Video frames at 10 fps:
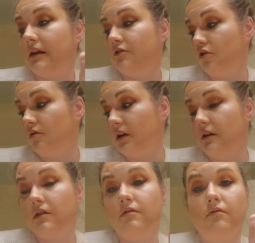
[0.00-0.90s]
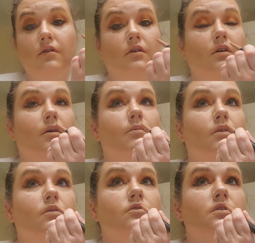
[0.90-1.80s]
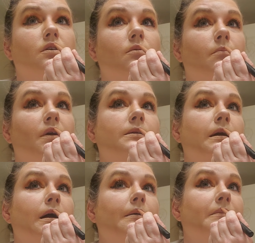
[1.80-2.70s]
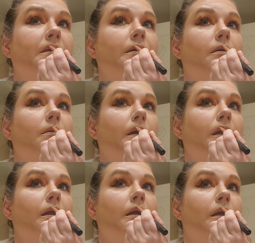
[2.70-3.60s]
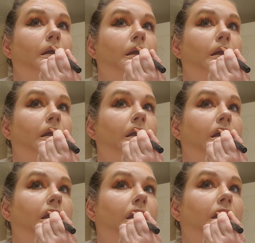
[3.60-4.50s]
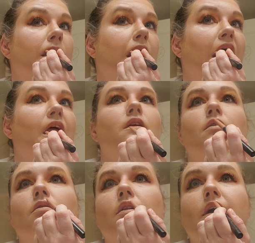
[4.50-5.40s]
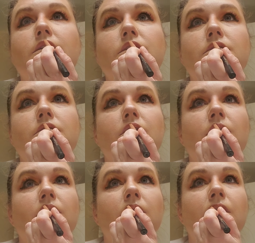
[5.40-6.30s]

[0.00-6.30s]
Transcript: do need to make time to go get new glasses, though.